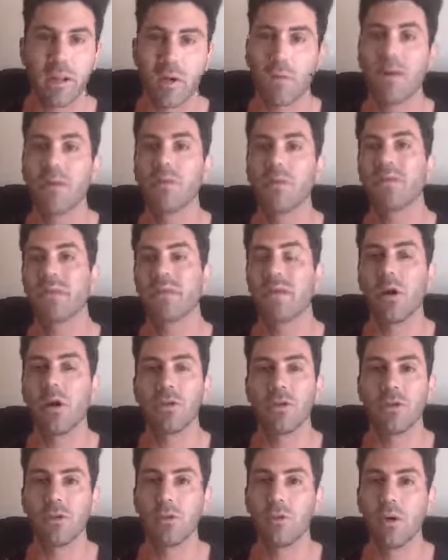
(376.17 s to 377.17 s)
They won't even tell
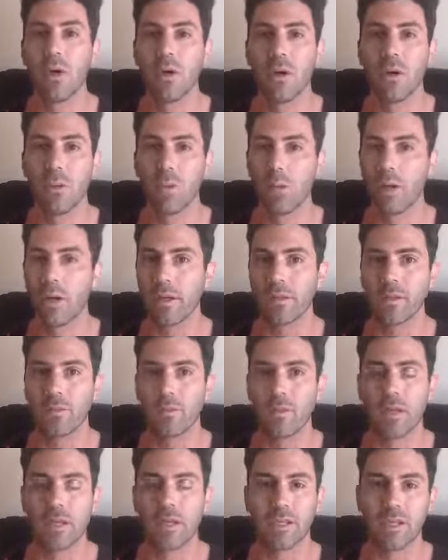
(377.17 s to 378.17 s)
you
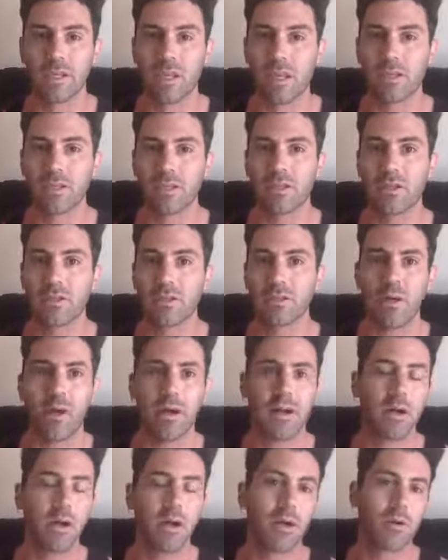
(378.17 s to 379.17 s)
what exchanges they're
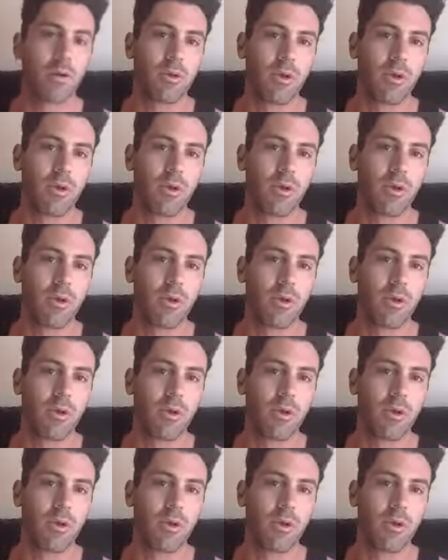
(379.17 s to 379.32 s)
trading on,